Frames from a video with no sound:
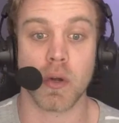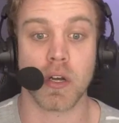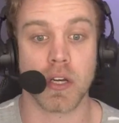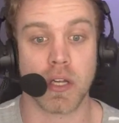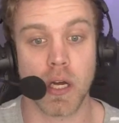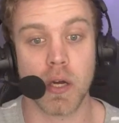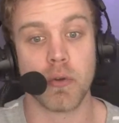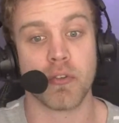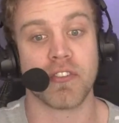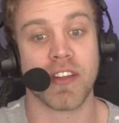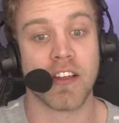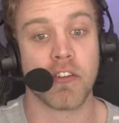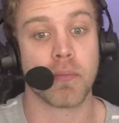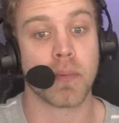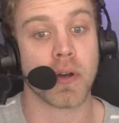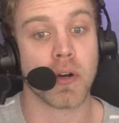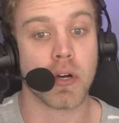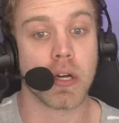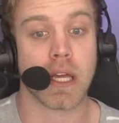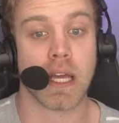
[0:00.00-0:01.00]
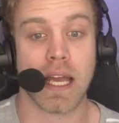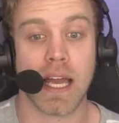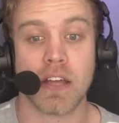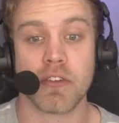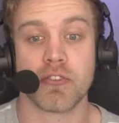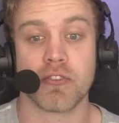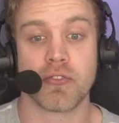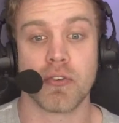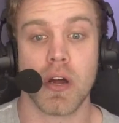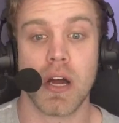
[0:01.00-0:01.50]
Ghost has been looking
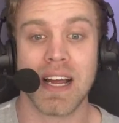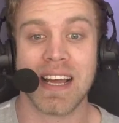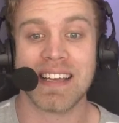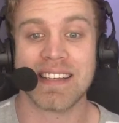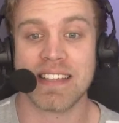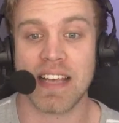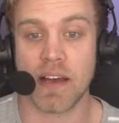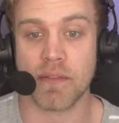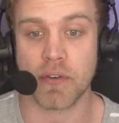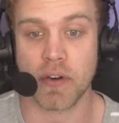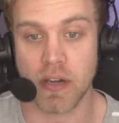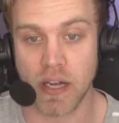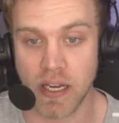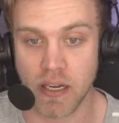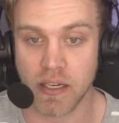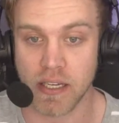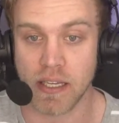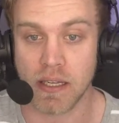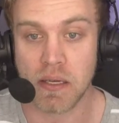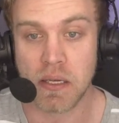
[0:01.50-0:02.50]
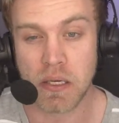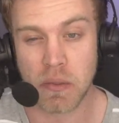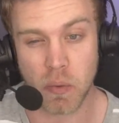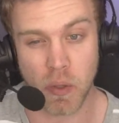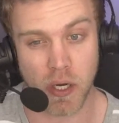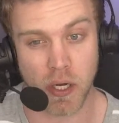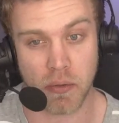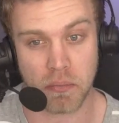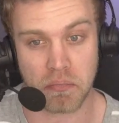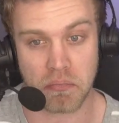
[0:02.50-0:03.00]
as strong as ever lately,
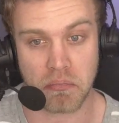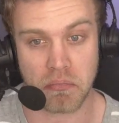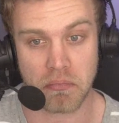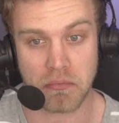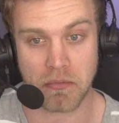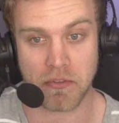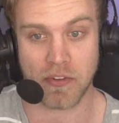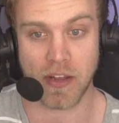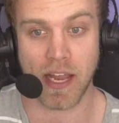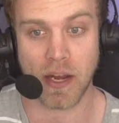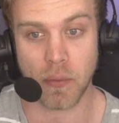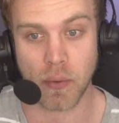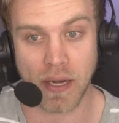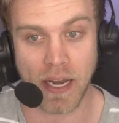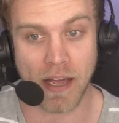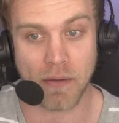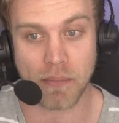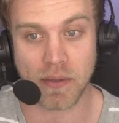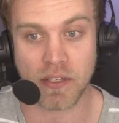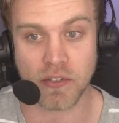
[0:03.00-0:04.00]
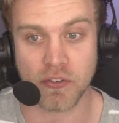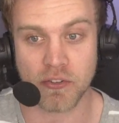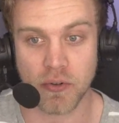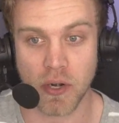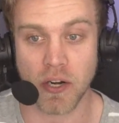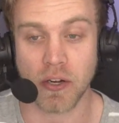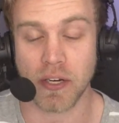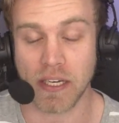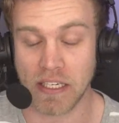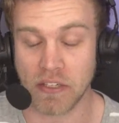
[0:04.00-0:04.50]
while Sanguine have been
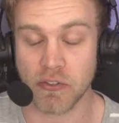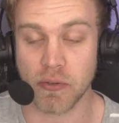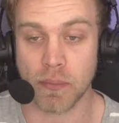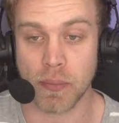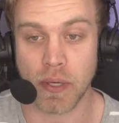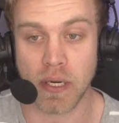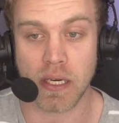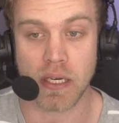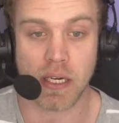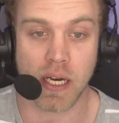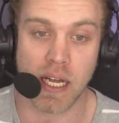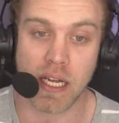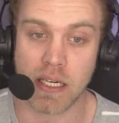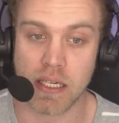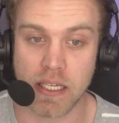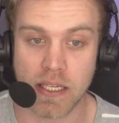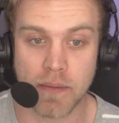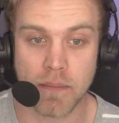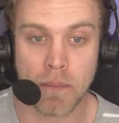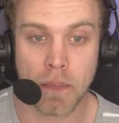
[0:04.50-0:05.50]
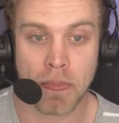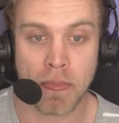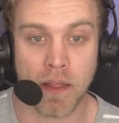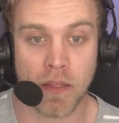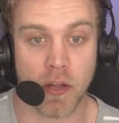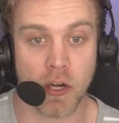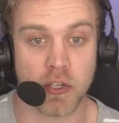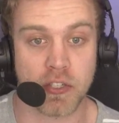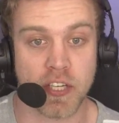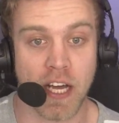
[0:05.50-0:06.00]
struggling, to put it lightly.
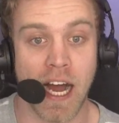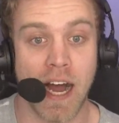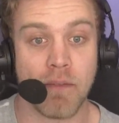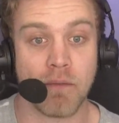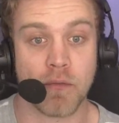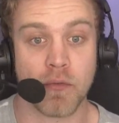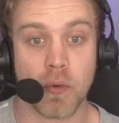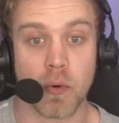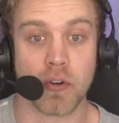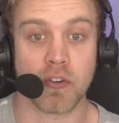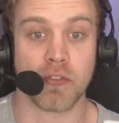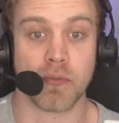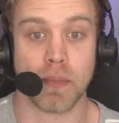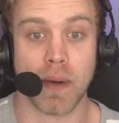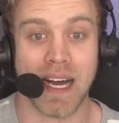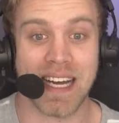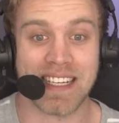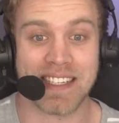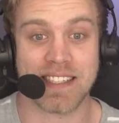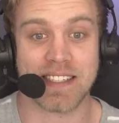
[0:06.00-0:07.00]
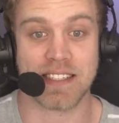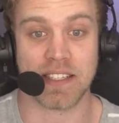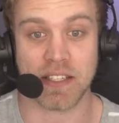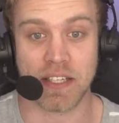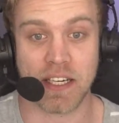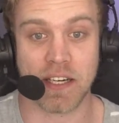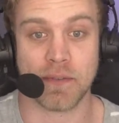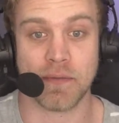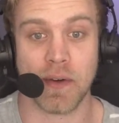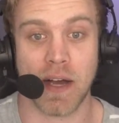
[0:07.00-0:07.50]
Their top 4 spots,
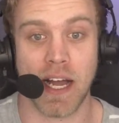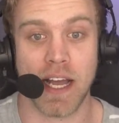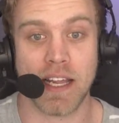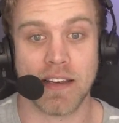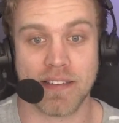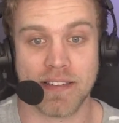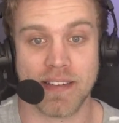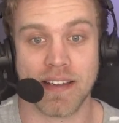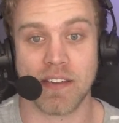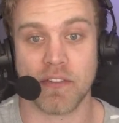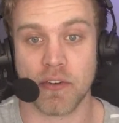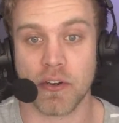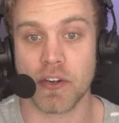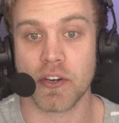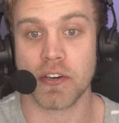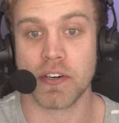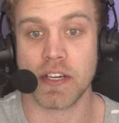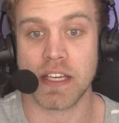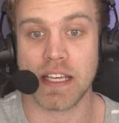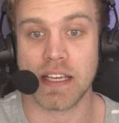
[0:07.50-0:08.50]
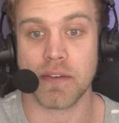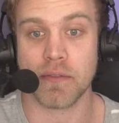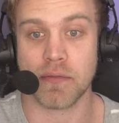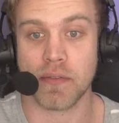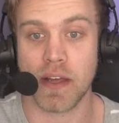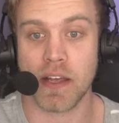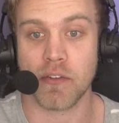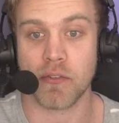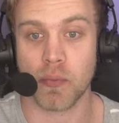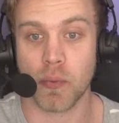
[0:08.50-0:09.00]
solidified since early in
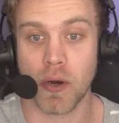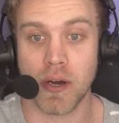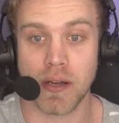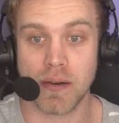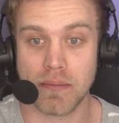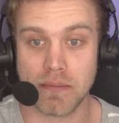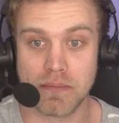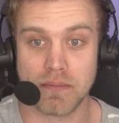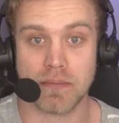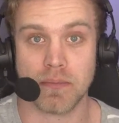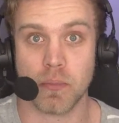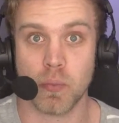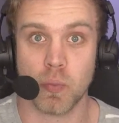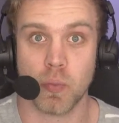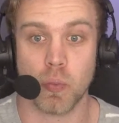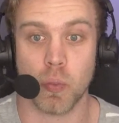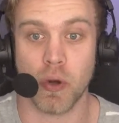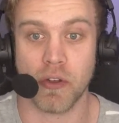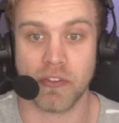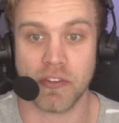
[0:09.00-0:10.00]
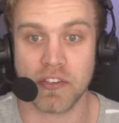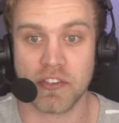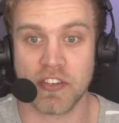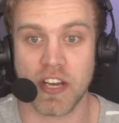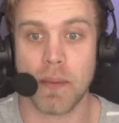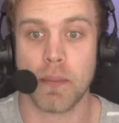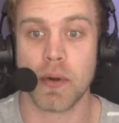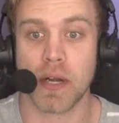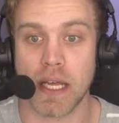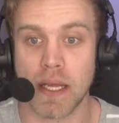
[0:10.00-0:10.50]
Phase 1, was in
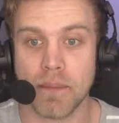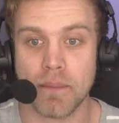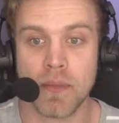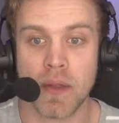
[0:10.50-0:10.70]
jeopardy.